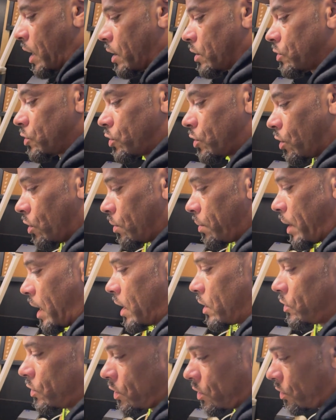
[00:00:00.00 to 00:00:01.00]
pattern. Stone
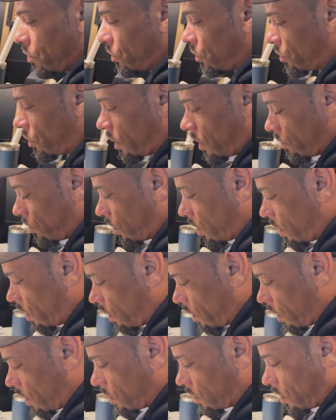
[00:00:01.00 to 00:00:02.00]
pattern, you can do the same
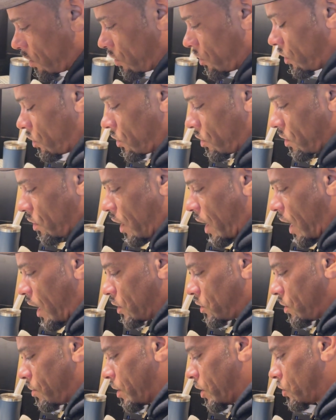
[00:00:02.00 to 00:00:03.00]
thing and then just
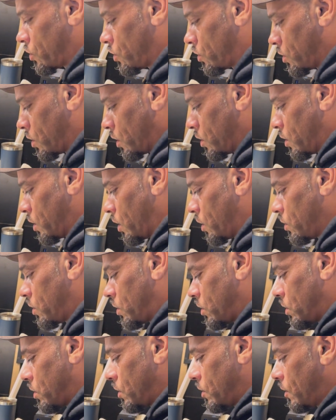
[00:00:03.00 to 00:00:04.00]
add some extra
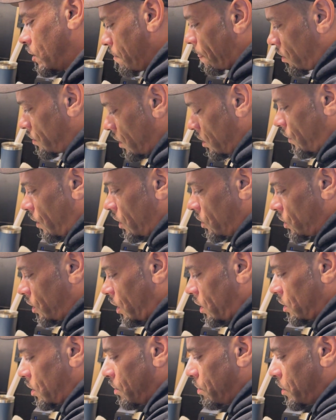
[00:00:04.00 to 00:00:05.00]
details. As far as
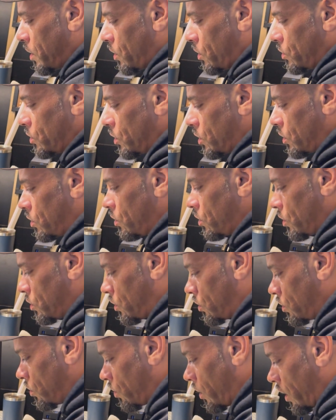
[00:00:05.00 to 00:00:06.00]
getting the middle, you could do
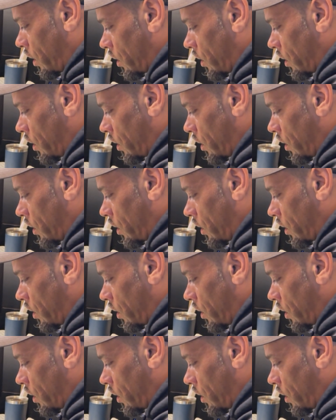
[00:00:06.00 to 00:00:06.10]
this two